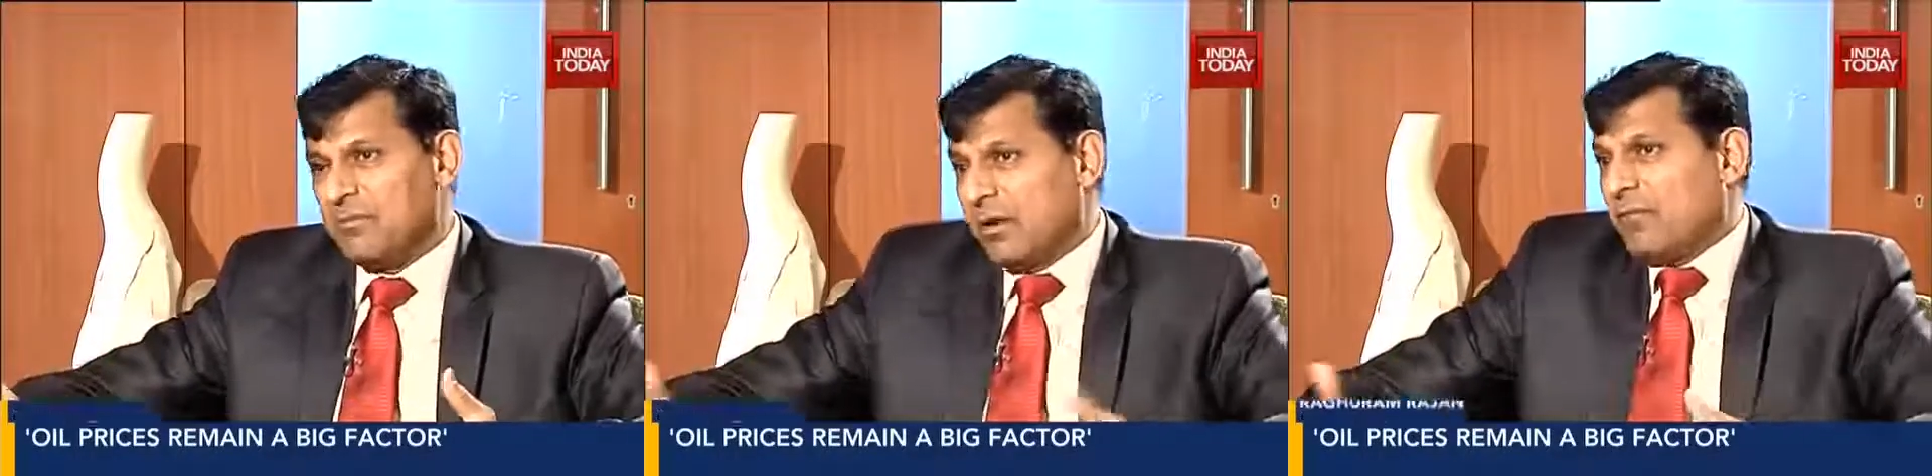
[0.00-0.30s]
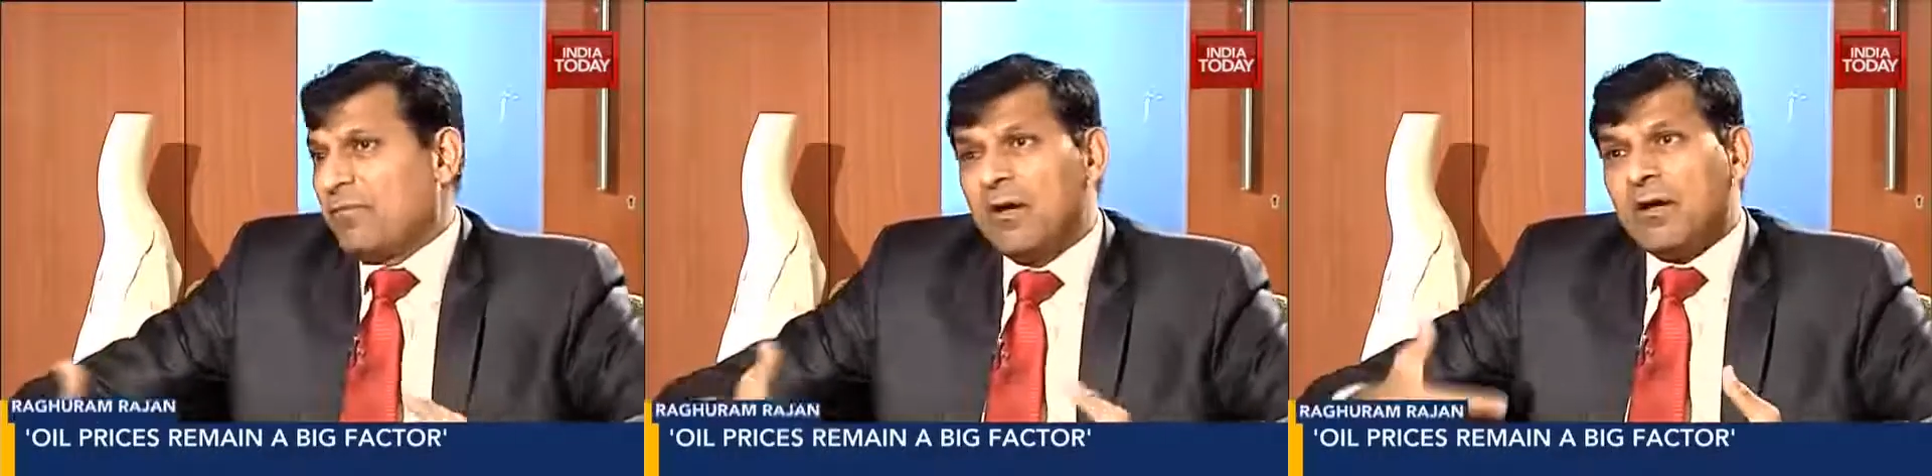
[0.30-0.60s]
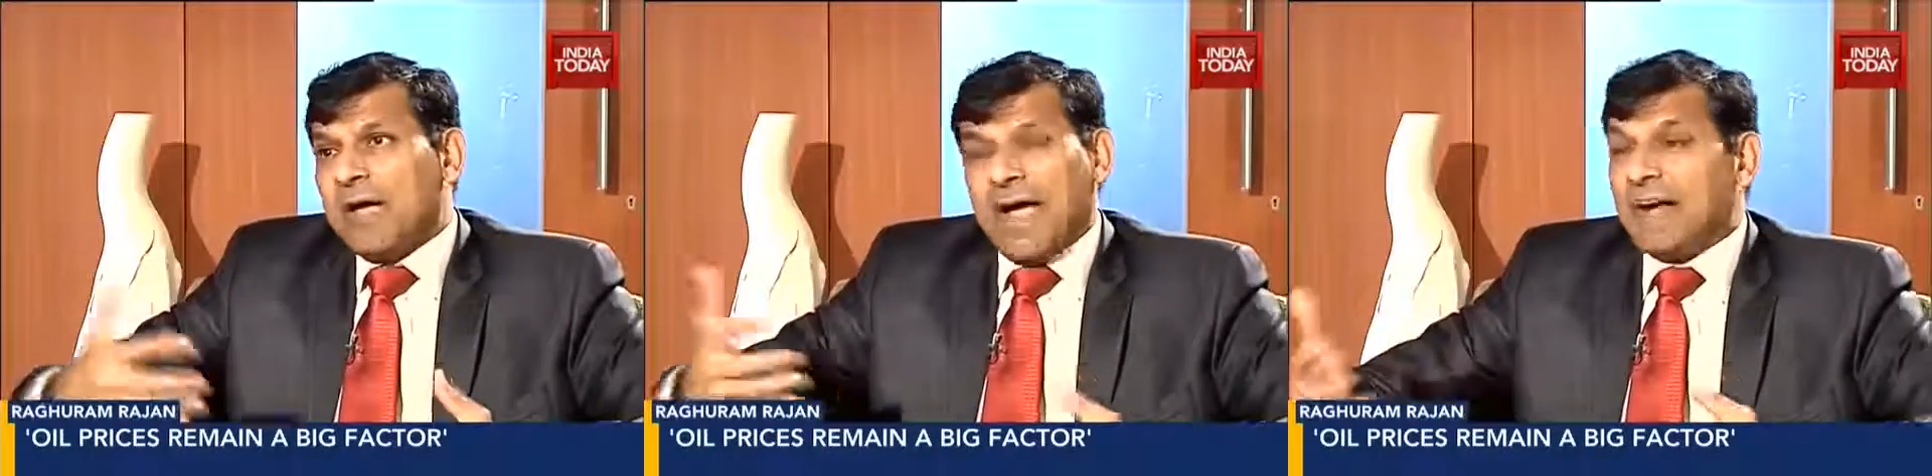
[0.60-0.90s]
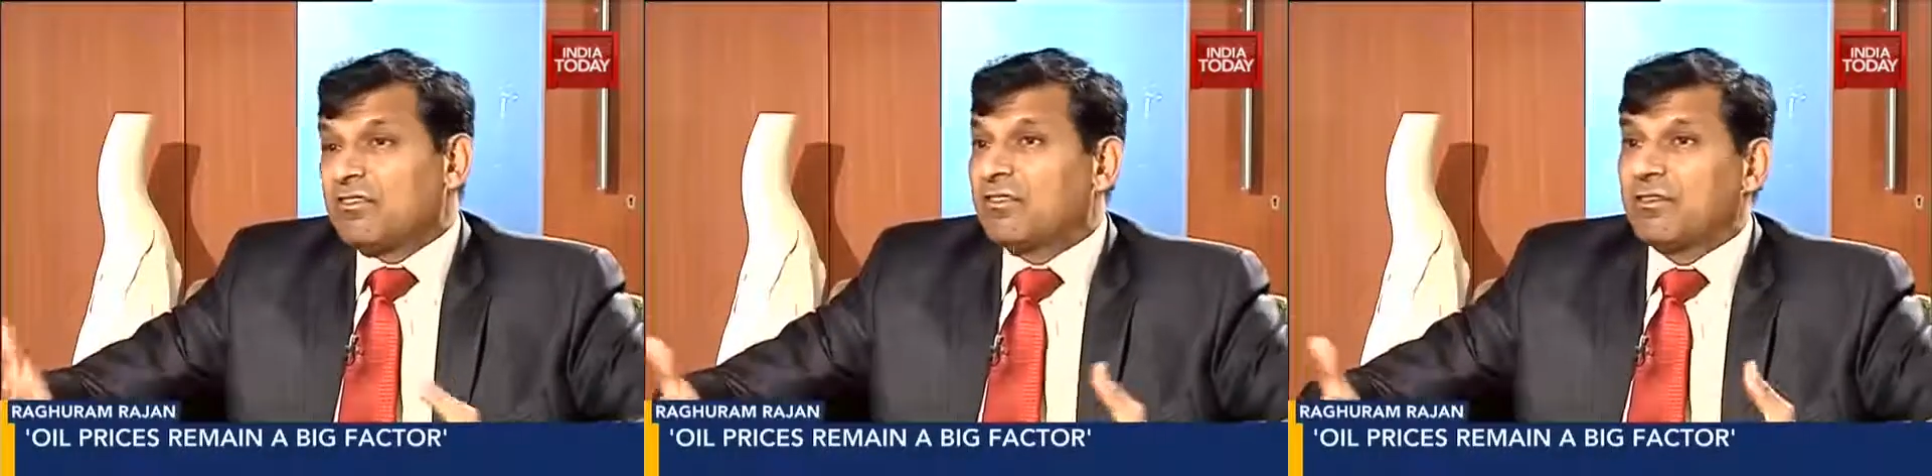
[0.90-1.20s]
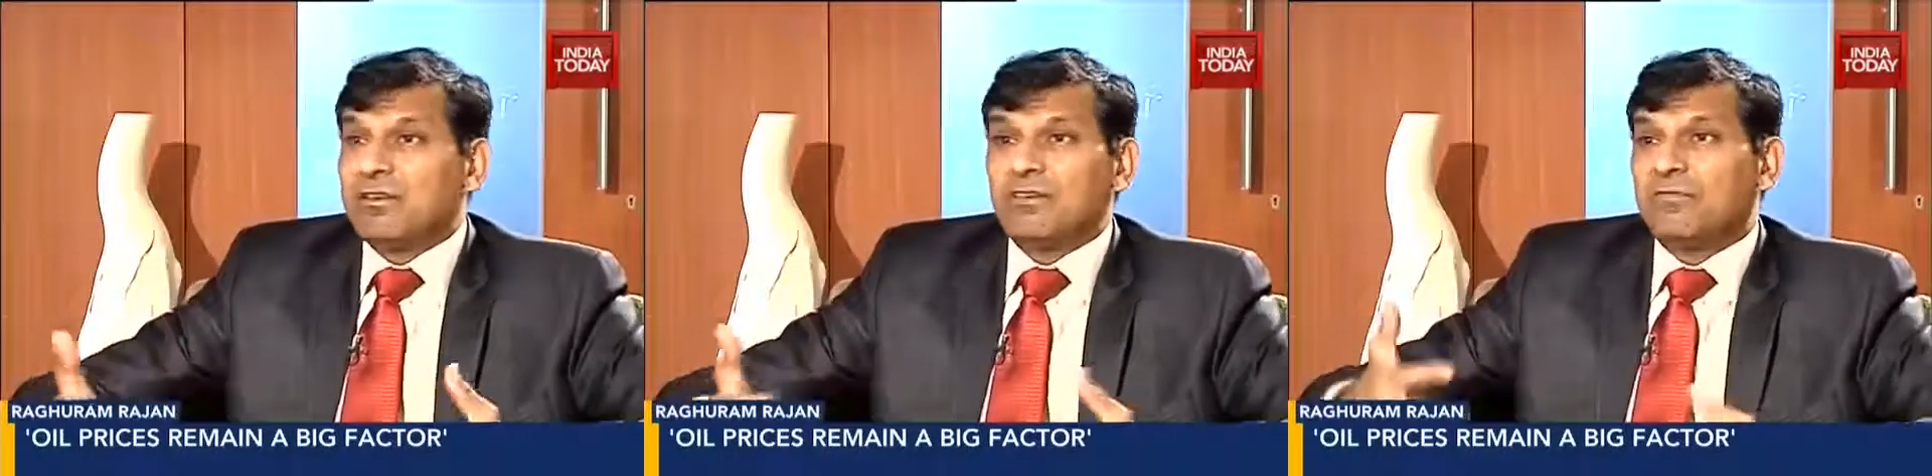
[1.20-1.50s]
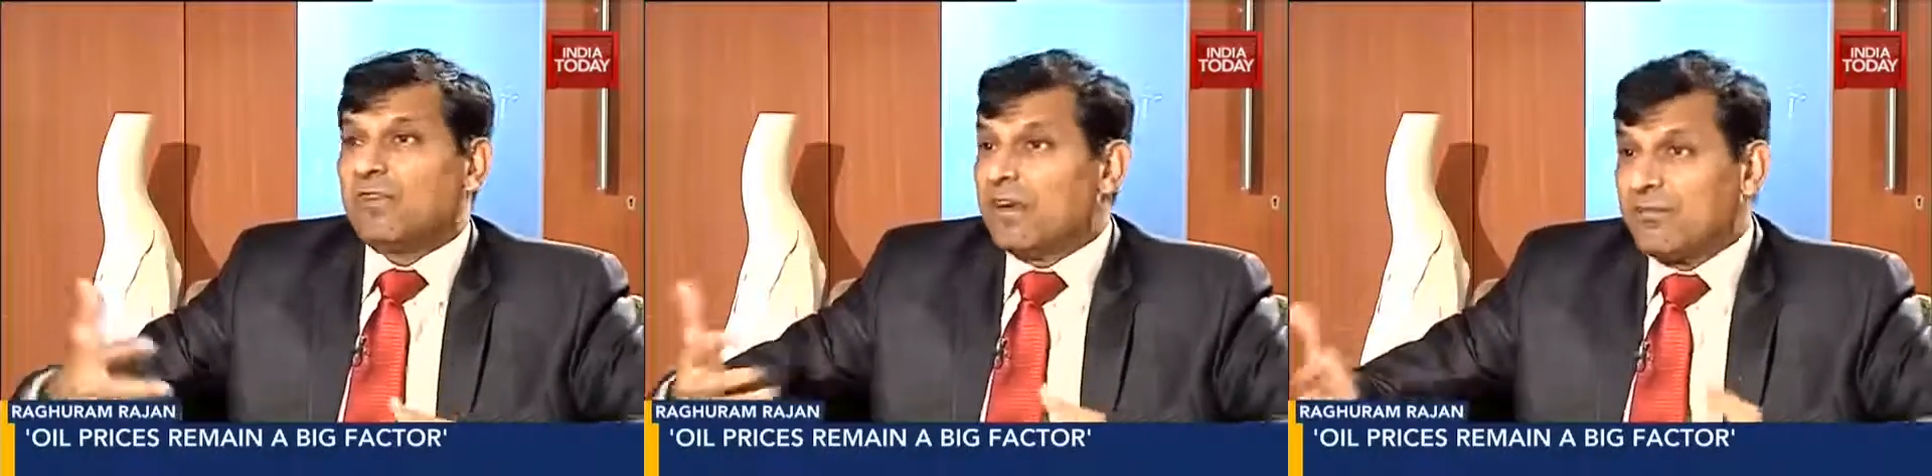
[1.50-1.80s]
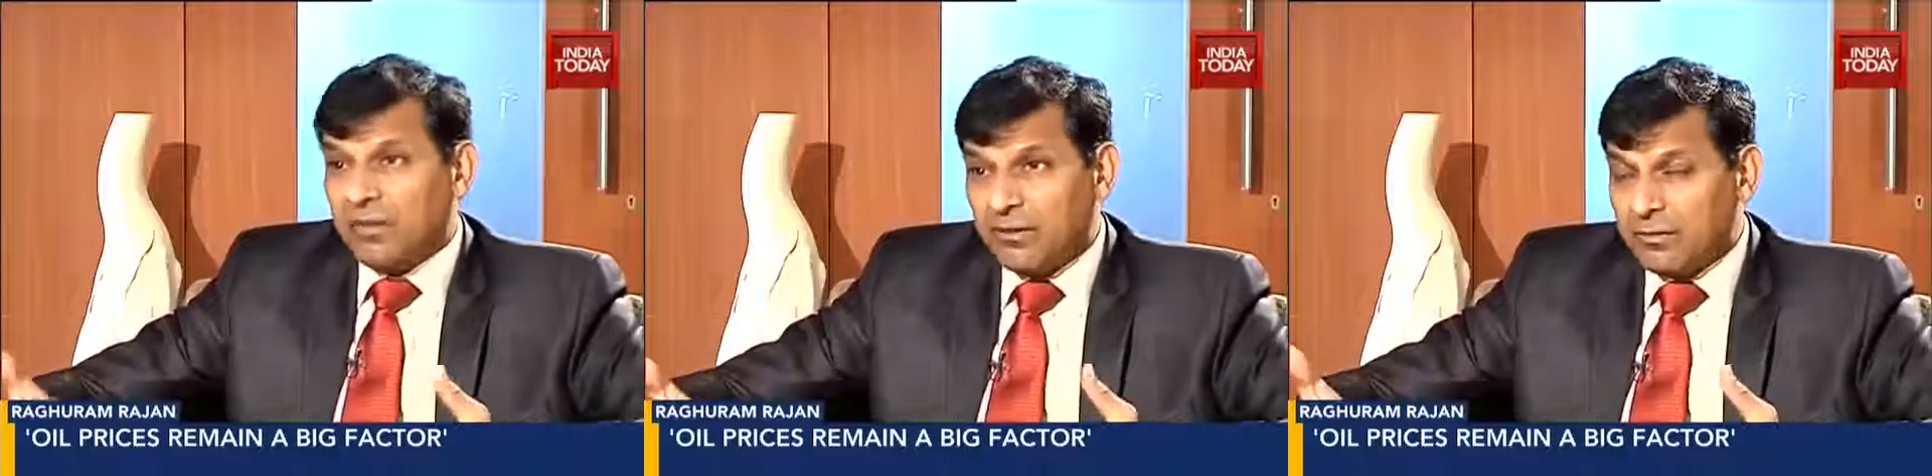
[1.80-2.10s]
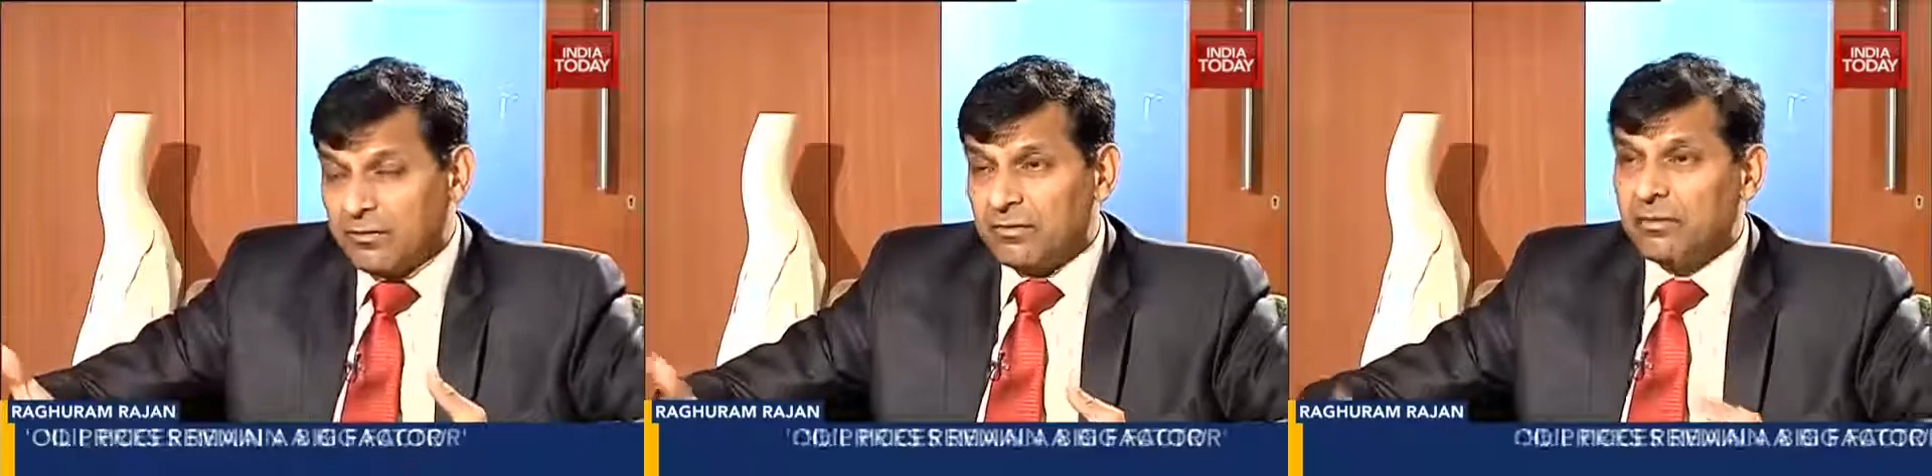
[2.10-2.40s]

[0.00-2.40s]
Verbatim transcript: But if action is very vigorous